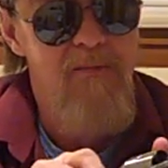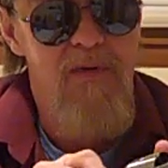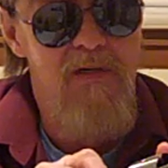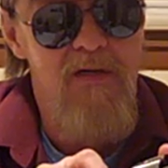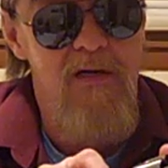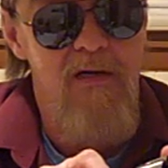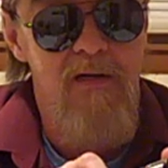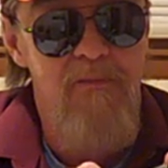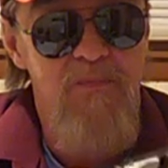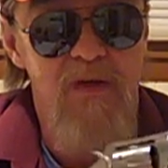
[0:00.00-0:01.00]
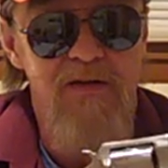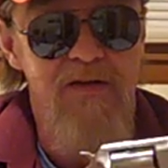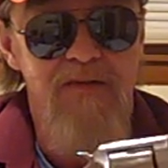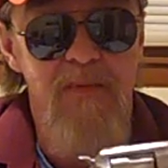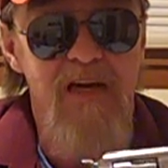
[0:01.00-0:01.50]
but this
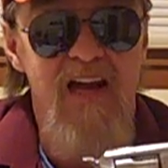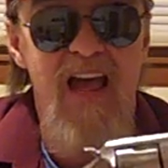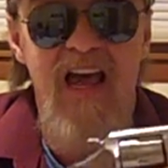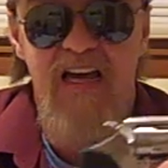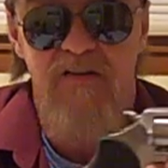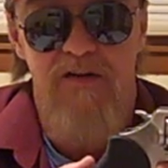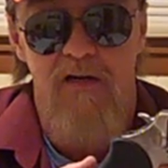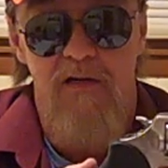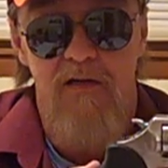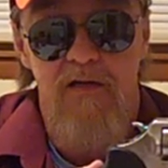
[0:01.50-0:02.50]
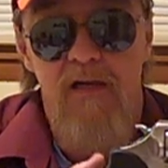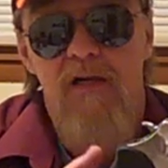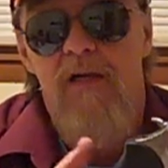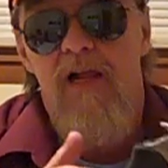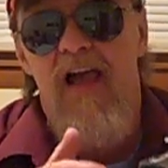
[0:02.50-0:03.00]
has been excellent.
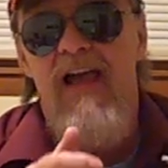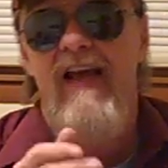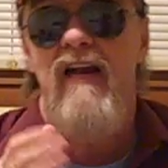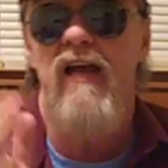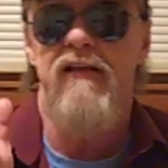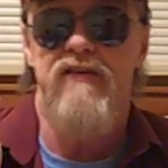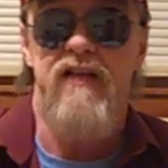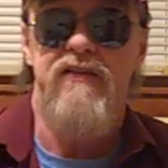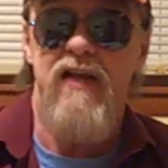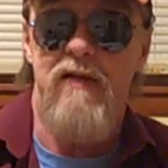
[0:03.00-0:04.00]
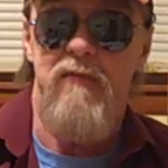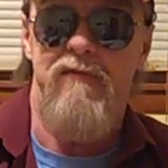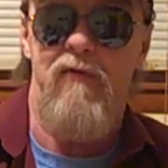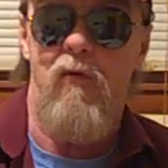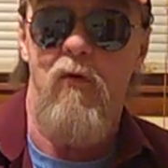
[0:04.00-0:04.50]
And as I said
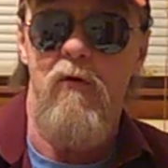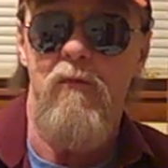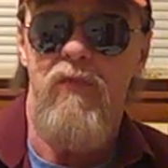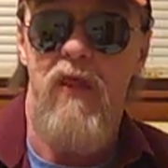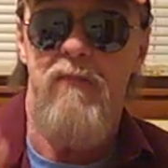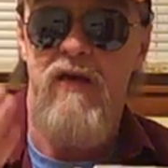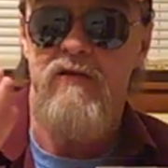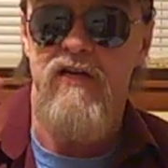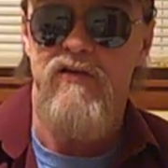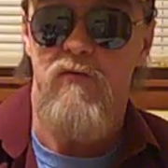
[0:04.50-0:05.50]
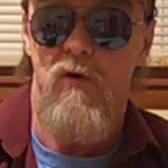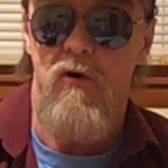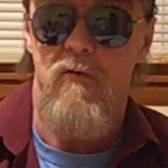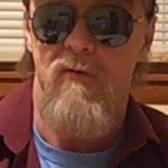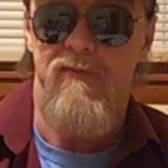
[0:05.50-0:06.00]
before about these
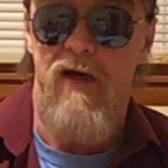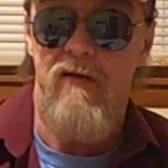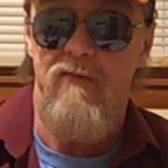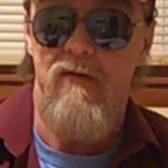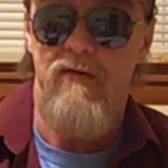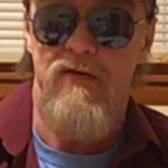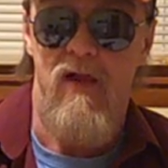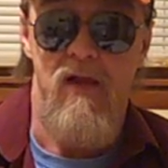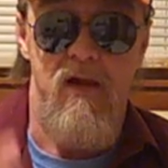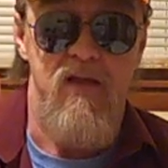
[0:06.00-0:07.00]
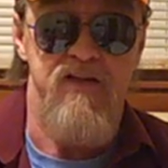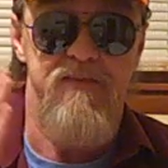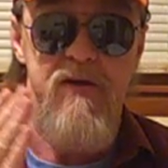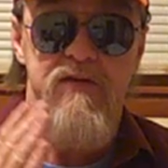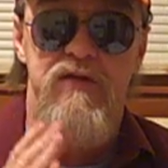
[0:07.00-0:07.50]
Ruger revolvers,
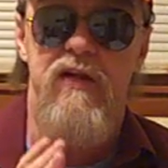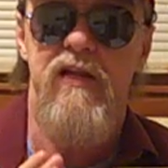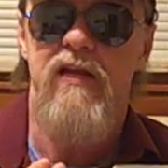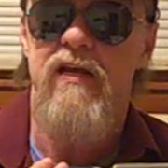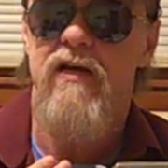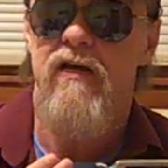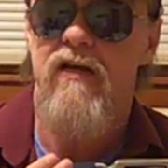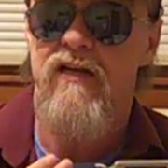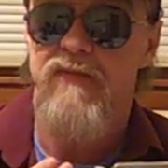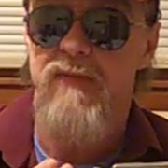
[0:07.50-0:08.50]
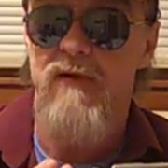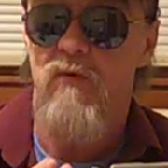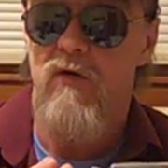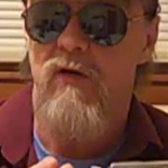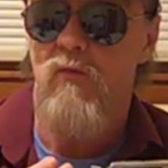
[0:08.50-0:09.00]
especially the
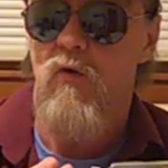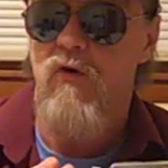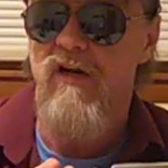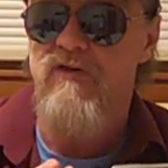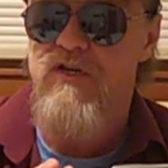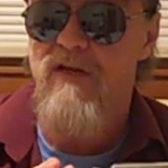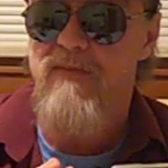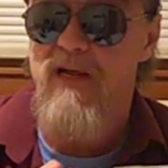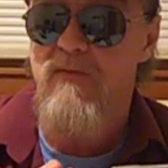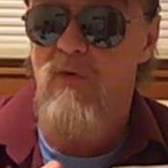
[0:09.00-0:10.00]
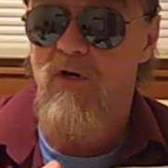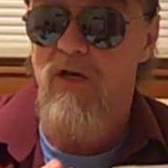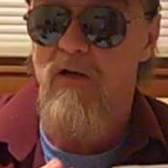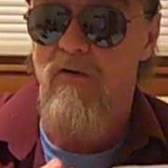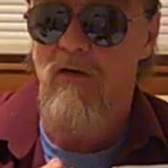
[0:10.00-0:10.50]
SP101 and
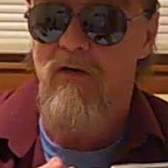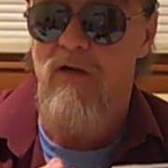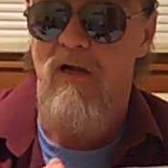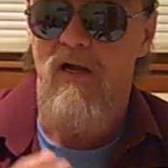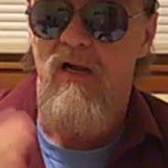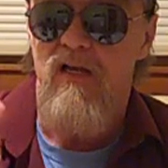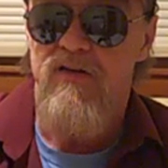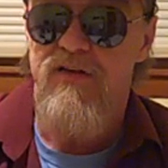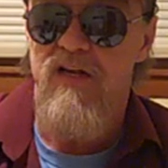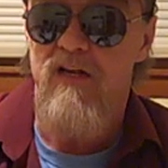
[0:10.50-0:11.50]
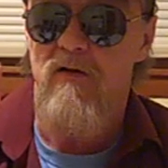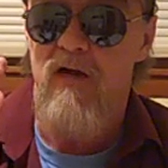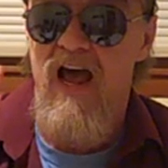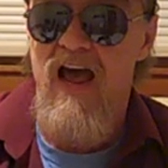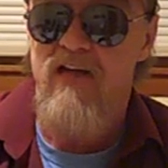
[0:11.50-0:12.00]
GP100,
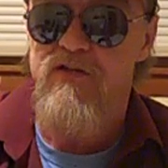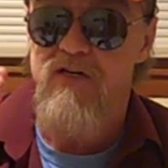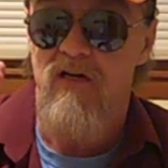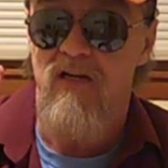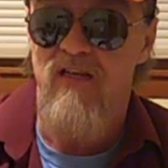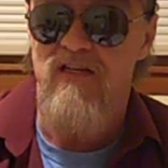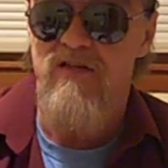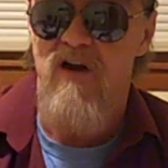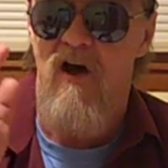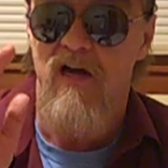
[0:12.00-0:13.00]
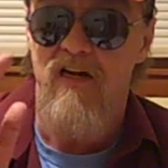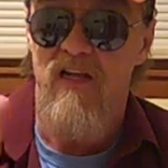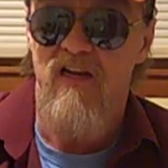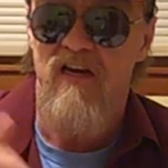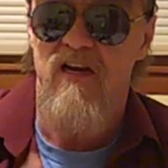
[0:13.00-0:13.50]
single action is not
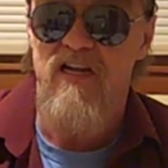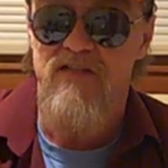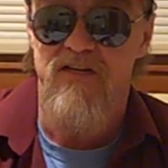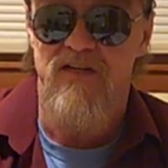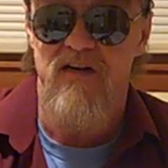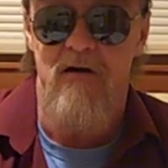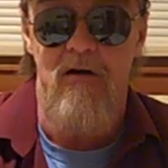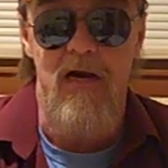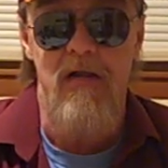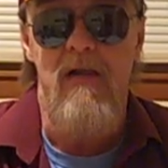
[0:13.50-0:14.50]
necessary.